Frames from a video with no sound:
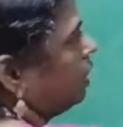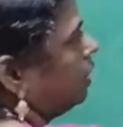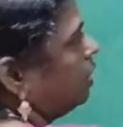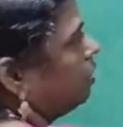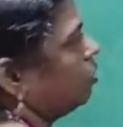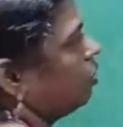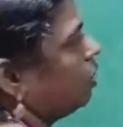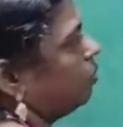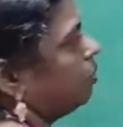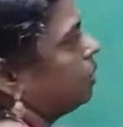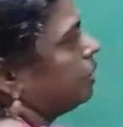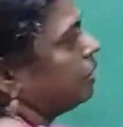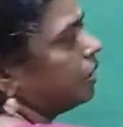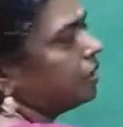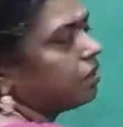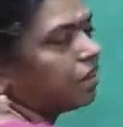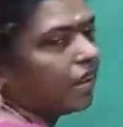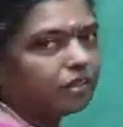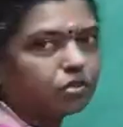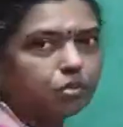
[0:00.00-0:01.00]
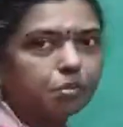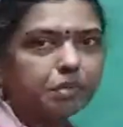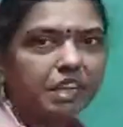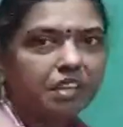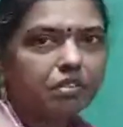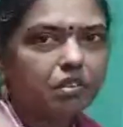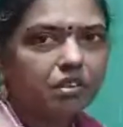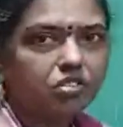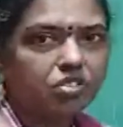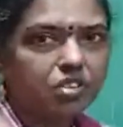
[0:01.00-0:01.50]
this will be the transmitter
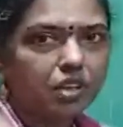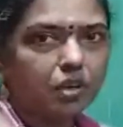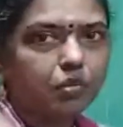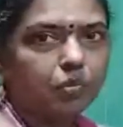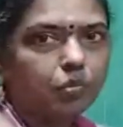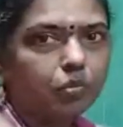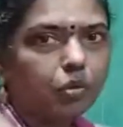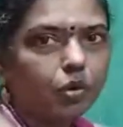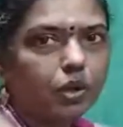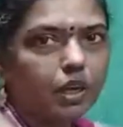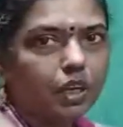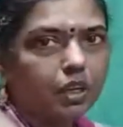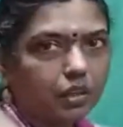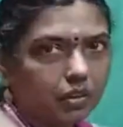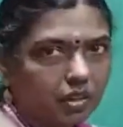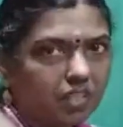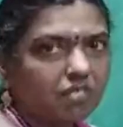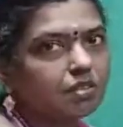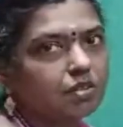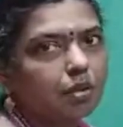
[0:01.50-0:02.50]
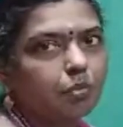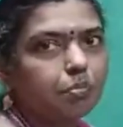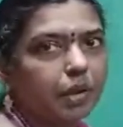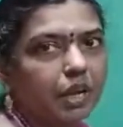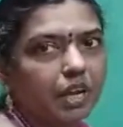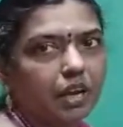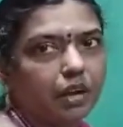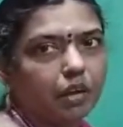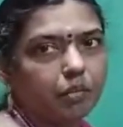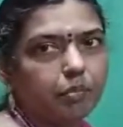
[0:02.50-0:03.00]
section. Okay, this is a
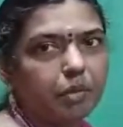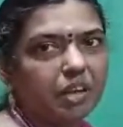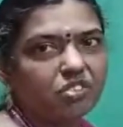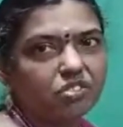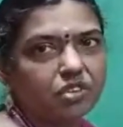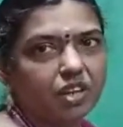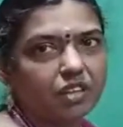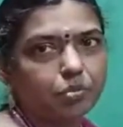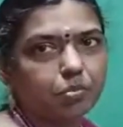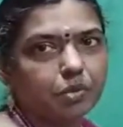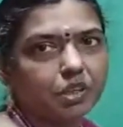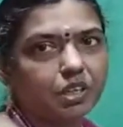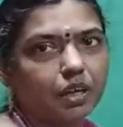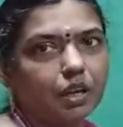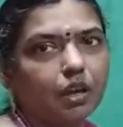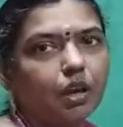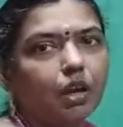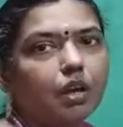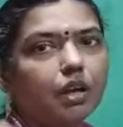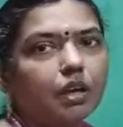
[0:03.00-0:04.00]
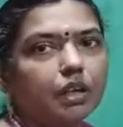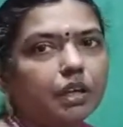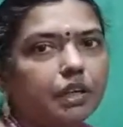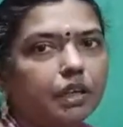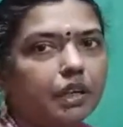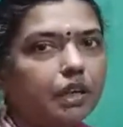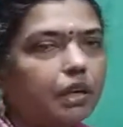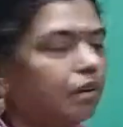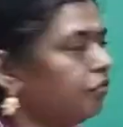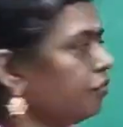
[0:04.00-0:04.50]
base transmitter.
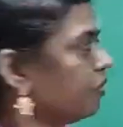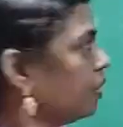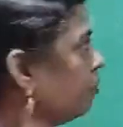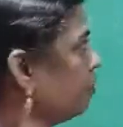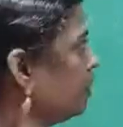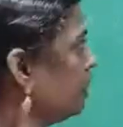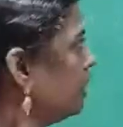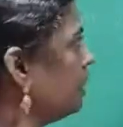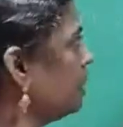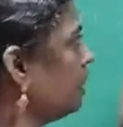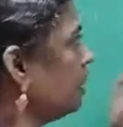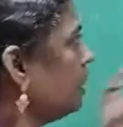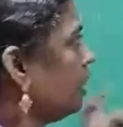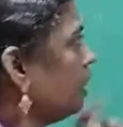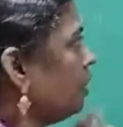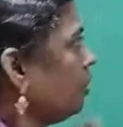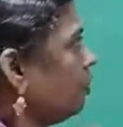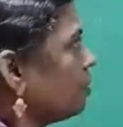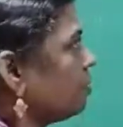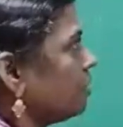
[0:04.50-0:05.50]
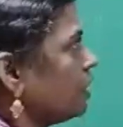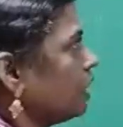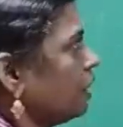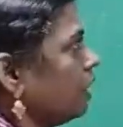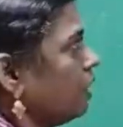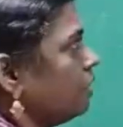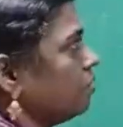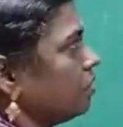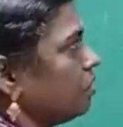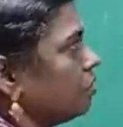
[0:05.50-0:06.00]
Here, from here, your
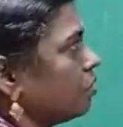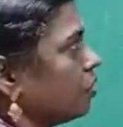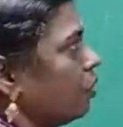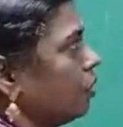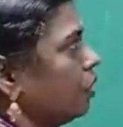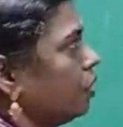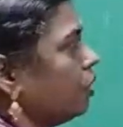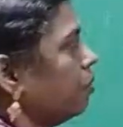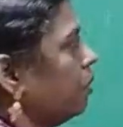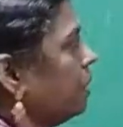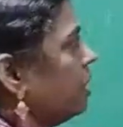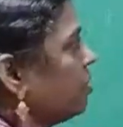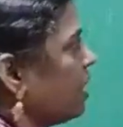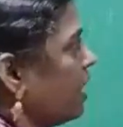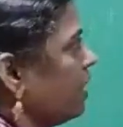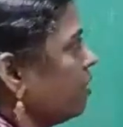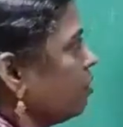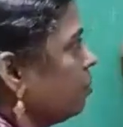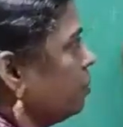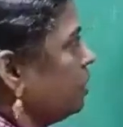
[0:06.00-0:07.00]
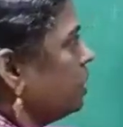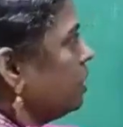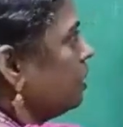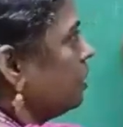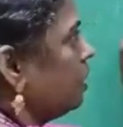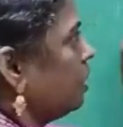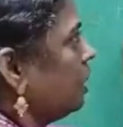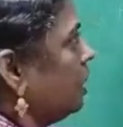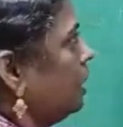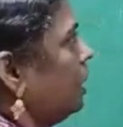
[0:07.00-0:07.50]
signals is going to be
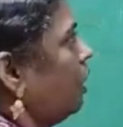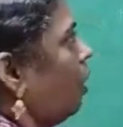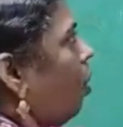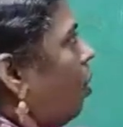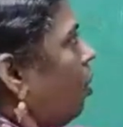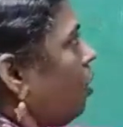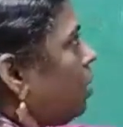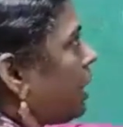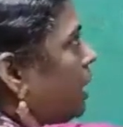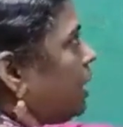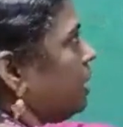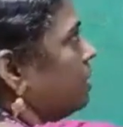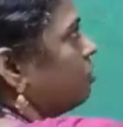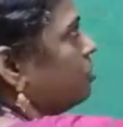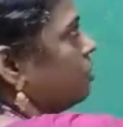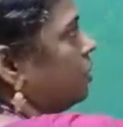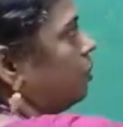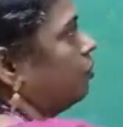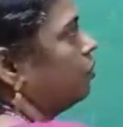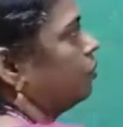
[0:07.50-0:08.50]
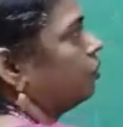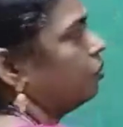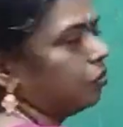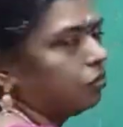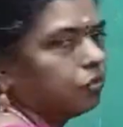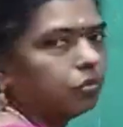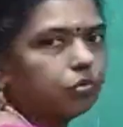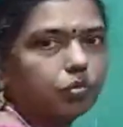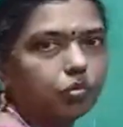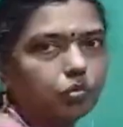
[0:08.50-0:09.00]
transmitter in all directions.
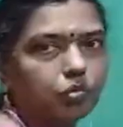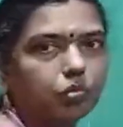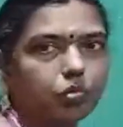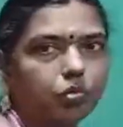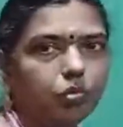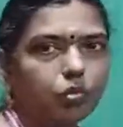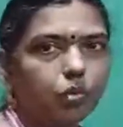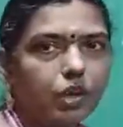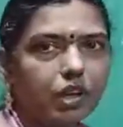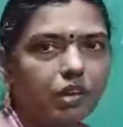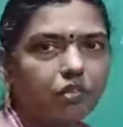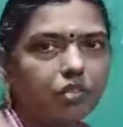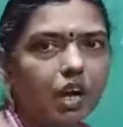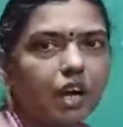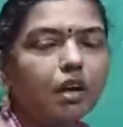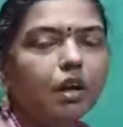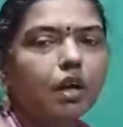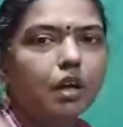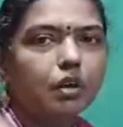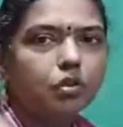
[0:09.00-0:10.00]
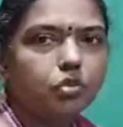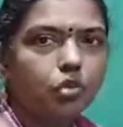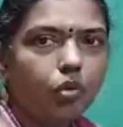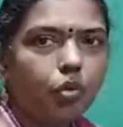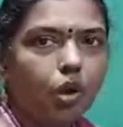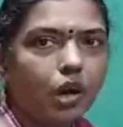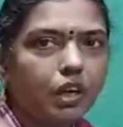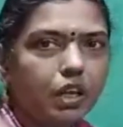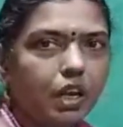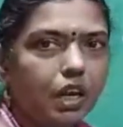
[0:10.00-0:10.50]
Okay, well, so
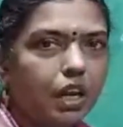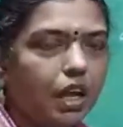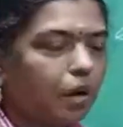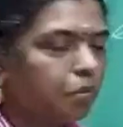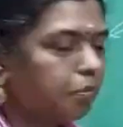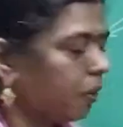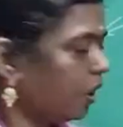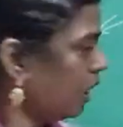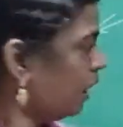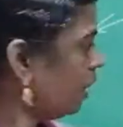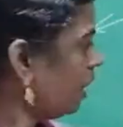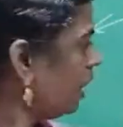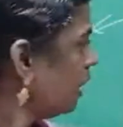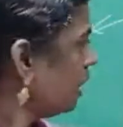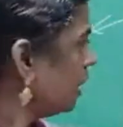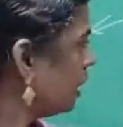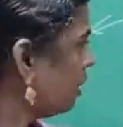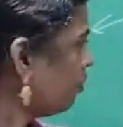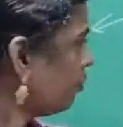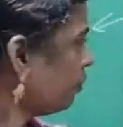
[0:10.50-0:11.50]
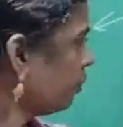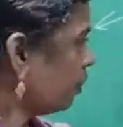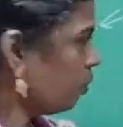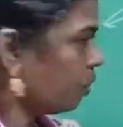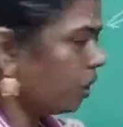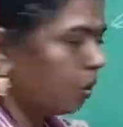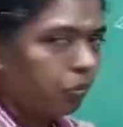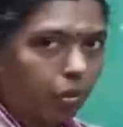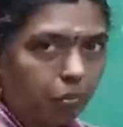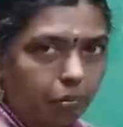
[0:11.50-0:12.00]
what will happen if
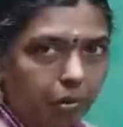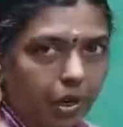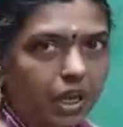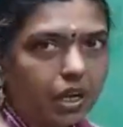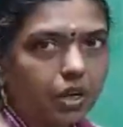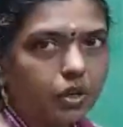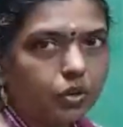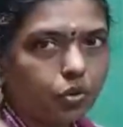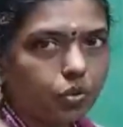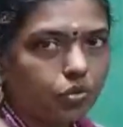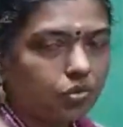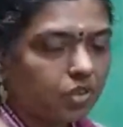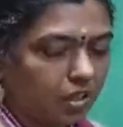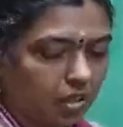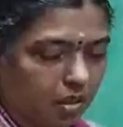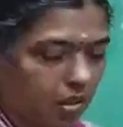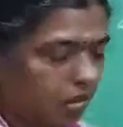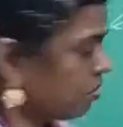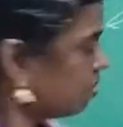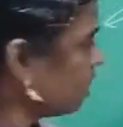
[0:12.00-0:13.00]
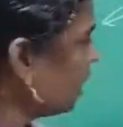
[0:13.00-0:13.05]
your mobile users,